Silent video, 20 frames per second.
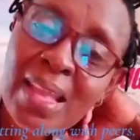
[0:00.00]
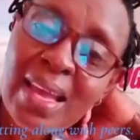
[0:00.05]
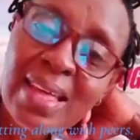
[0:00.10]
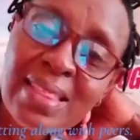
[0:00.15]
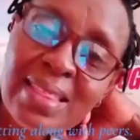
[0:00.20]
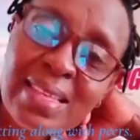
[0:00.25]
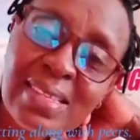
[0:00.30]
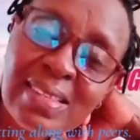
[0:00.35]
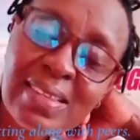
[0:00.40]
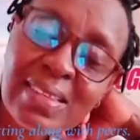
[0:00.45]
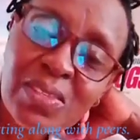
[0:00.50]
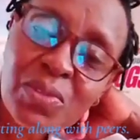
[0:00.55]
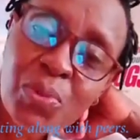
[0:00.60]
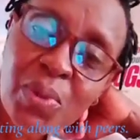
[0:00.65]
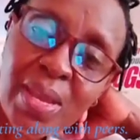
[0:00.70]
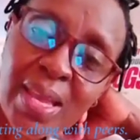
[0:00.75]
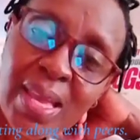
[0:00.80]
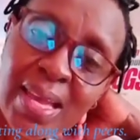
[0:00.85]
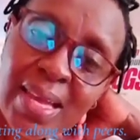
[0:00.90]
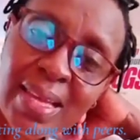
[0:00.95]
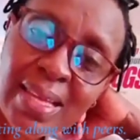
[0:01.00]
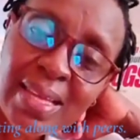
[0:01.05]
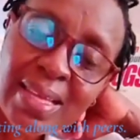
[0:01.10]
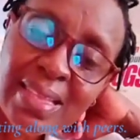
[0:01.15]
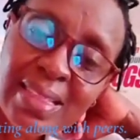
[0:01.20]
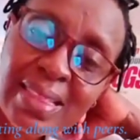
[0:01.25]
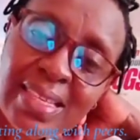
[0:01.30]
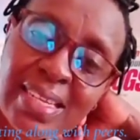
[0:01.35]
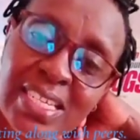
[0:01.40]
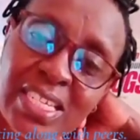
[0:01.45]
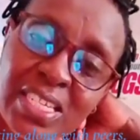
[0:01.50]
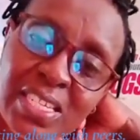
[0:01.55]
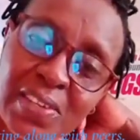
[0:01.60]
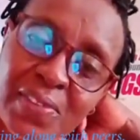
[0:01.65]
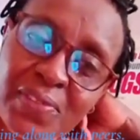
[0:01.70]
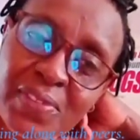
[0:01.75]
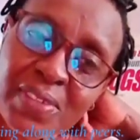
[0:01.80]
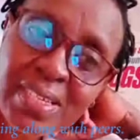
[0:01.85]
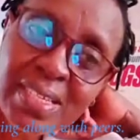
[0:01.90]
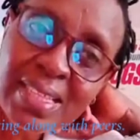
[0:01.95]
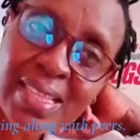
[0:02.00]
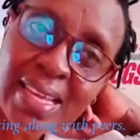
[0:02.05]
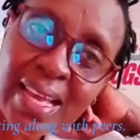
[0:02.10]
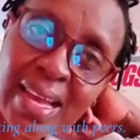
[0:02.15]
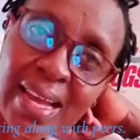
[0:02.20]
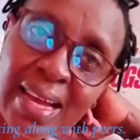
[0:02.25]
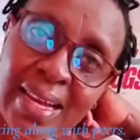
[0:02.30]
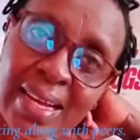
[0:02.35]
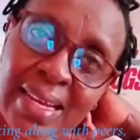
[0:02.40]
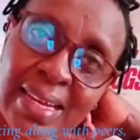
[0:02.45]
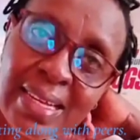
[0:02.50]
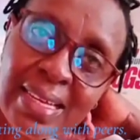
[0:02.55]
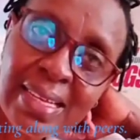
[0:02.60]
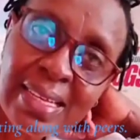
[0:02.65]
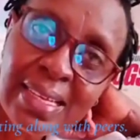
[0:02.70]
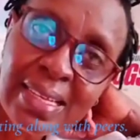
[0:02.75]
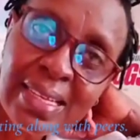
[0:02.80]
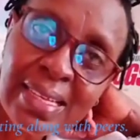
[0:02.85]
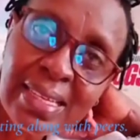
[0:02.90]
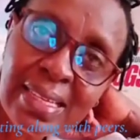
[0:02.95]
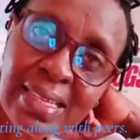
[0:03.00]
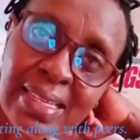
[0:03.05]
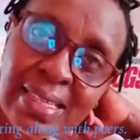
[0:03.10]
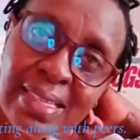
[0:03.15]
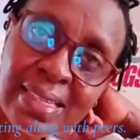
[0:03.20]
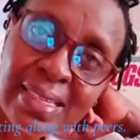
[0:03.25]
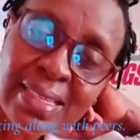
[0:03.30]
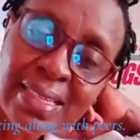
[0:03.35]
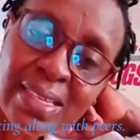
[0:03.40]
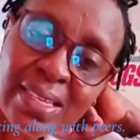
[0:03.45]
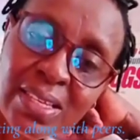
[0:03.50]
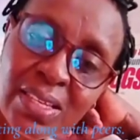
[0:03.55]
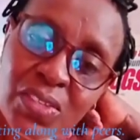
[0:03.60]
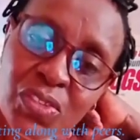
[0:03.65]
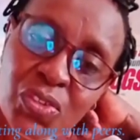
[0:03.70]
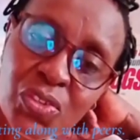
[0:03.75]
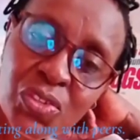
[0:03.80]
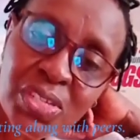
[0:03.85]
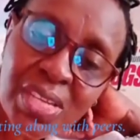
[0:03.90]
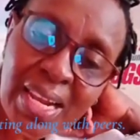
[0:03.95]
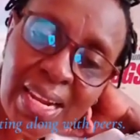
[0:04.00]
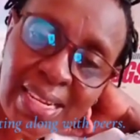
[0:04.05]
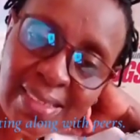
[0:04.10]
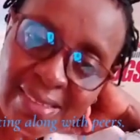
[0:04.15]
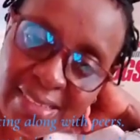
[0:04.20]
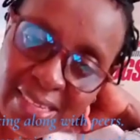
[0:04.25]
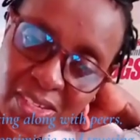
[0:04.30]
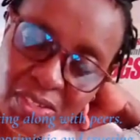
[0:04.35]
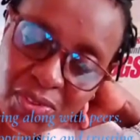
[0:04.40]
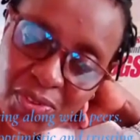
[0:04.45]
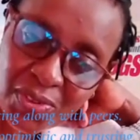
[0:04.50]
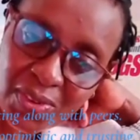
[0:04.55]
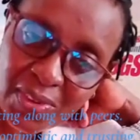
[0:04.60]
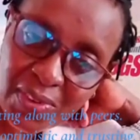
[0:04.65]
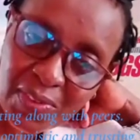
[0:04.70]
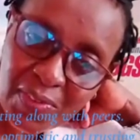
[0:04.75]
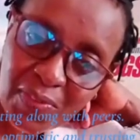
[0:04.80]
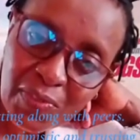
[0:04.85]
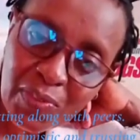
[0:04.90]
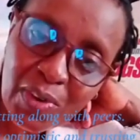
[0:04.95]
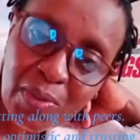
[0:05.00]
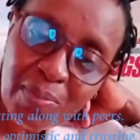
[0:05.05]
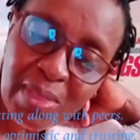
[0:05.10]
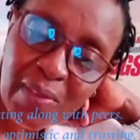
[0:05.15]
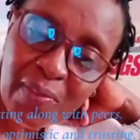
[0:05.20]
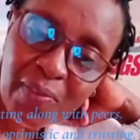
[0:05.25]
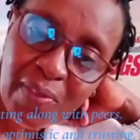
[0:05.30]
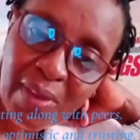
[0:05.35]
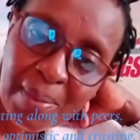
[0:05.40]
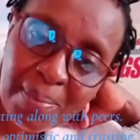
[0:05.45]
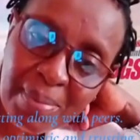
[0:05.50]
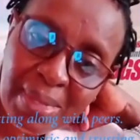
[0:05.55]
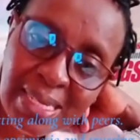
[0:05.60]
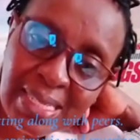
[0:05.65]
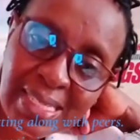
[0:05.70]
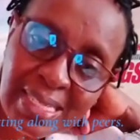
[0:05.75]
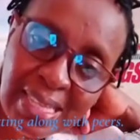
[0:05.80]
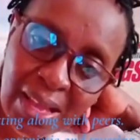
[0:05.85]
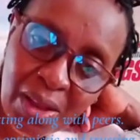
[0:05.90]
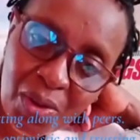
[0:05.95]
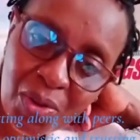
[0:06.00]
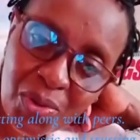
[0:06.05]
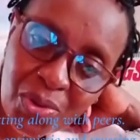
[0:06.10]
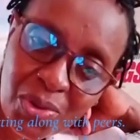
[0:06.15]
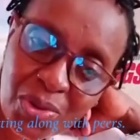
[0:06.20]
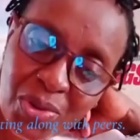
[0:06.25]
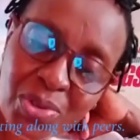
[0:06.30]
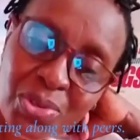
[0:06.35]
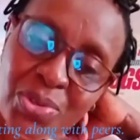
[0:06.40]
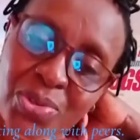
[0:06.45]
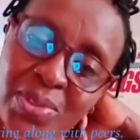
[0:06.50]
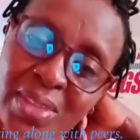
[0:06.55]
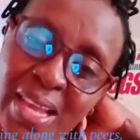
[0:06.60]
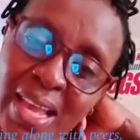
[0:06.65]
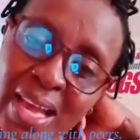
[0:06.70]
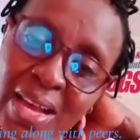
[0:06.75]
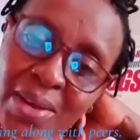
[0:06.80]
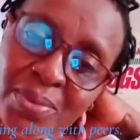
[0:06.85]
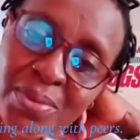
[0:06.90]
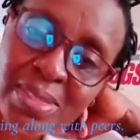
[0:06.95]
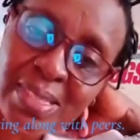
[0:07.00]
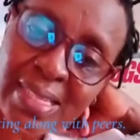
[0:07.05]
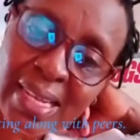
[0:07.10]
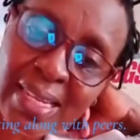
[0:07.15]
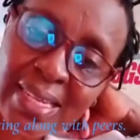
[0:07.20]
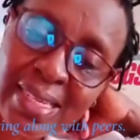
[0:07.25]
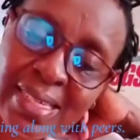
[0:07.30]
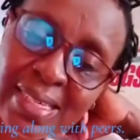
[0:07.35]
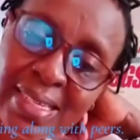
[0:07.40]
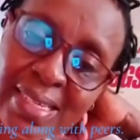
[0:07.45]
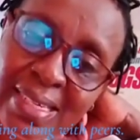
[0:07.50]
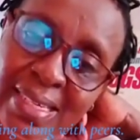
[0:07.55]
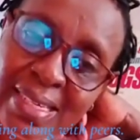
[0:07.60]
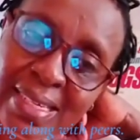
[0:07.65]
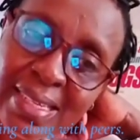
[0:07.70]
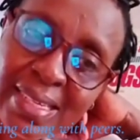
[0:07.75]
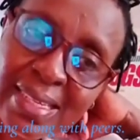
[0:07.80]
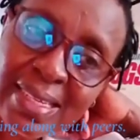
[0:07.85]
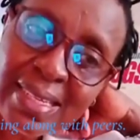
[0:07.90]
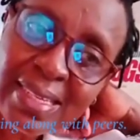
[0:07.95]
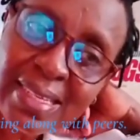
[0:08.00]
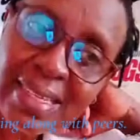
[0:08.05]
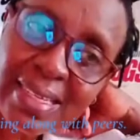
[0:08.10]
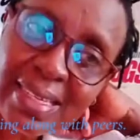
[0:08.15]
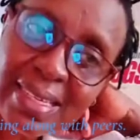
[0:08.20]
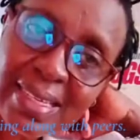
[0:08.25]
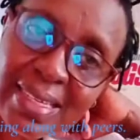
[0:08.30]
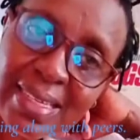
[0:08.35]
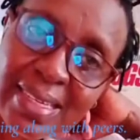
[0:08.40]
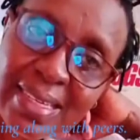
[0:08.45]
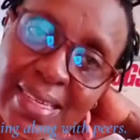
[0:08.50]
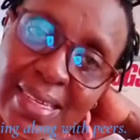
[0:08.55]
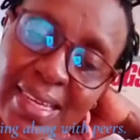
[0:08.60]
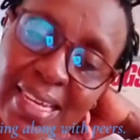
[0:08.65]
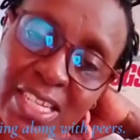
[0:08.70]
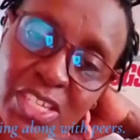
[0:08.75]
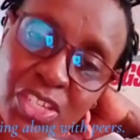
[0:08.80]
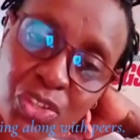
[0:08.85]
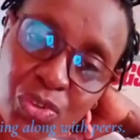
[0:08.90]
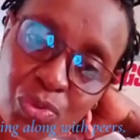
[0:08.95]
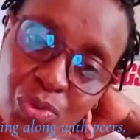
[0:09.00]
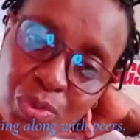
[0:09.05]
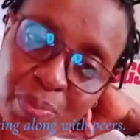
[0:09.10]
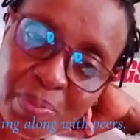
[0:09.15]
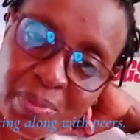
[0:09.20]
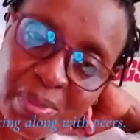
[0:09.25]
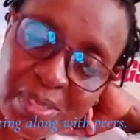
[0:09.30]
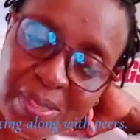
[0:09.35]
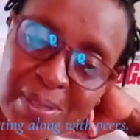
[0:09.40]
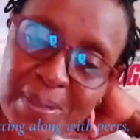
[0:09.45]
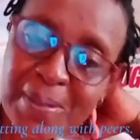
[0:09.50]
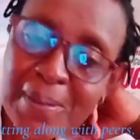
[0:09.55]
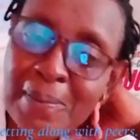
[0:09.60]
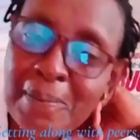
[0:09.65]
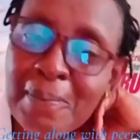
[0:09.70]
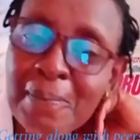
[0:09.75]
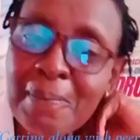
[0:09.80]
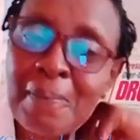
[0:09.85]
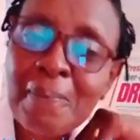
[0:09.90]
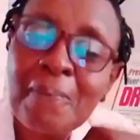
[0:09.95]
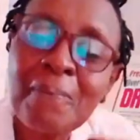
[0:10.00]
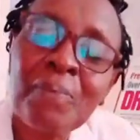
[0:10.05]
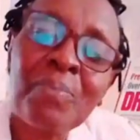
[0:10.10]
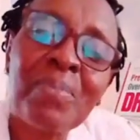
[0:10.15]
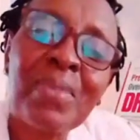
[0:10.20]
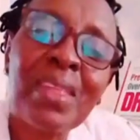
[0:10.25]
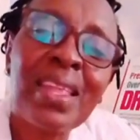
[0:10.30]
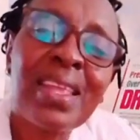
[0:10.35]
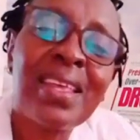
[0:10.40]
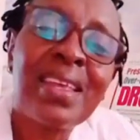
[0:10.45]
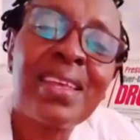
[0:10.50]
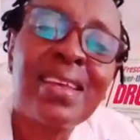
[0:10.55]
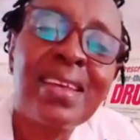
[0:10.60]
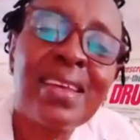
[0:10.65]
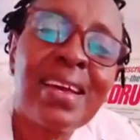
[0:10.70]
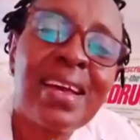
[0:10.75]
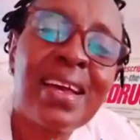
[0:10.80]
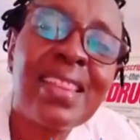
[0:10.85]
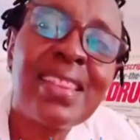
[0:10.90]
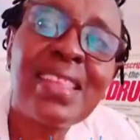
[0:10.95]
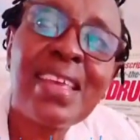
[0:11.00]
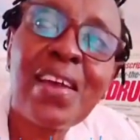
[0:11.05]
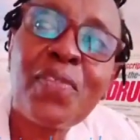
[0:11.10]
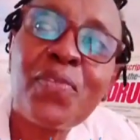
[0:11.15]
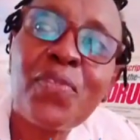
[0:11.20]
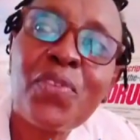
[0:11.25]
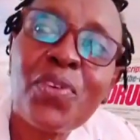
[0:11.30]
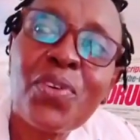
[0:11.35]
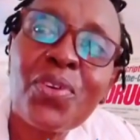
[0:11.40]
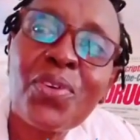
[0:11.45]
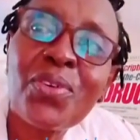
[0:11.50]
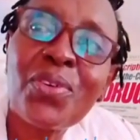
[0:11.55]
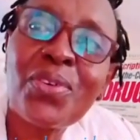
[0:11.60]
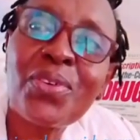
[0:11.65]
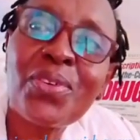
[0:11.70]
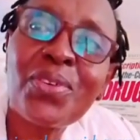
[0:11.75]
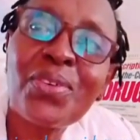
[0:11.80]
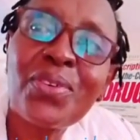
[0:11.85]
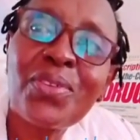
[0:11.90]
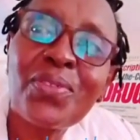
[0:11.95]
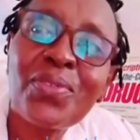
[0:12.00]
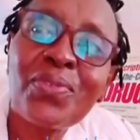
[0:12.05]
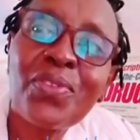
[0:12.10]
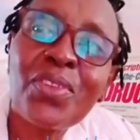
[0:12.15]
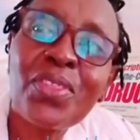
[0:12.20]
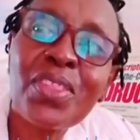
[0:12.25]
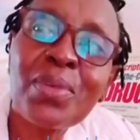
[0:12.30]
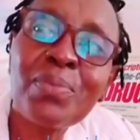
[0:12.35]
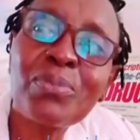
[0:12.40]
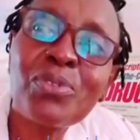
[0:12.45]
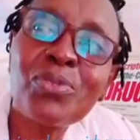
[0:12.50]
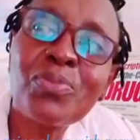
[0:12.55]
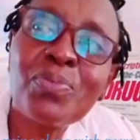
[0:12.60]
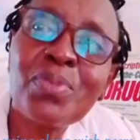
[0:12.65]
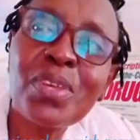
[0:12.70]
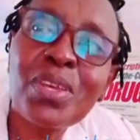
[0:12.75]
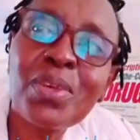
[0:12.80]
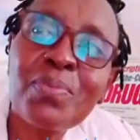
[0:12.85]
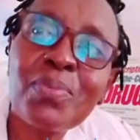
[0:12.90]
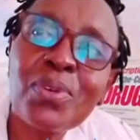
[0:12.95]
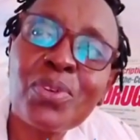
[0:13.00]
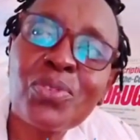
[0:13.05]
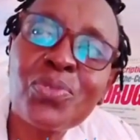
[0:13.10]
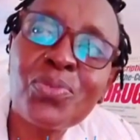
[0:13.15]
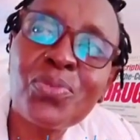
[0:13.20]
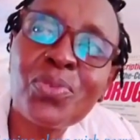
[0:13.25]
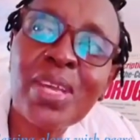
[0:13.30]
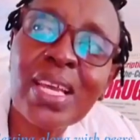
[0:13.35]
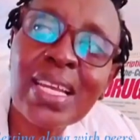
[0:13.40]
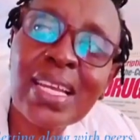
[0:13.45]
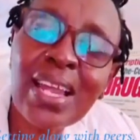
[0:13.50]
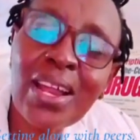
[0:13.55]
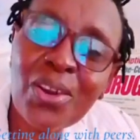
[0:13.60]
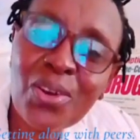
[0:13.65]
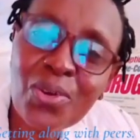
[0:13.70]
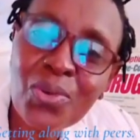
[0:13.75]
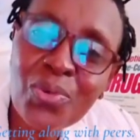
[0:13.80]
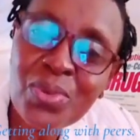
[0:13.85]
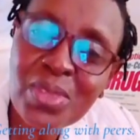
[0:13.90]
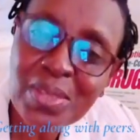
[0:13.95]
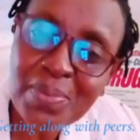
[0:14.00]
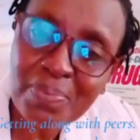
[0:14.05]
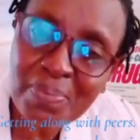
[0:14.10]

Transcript: And this is where they shift their socialization from the family circle to the outside age groups. And therefore, for them to be able to get along with the